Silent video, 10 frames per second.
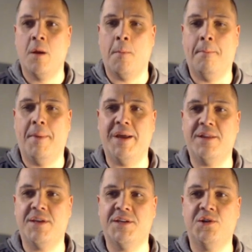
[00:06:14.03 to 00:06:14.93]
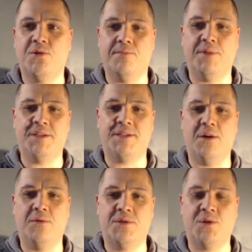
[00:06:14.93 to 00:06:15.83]
but this you could blitz
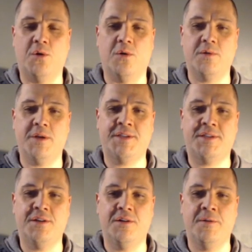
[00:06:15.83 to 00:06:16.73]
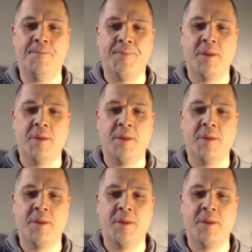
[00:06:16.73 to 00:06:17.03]
out. So it's still,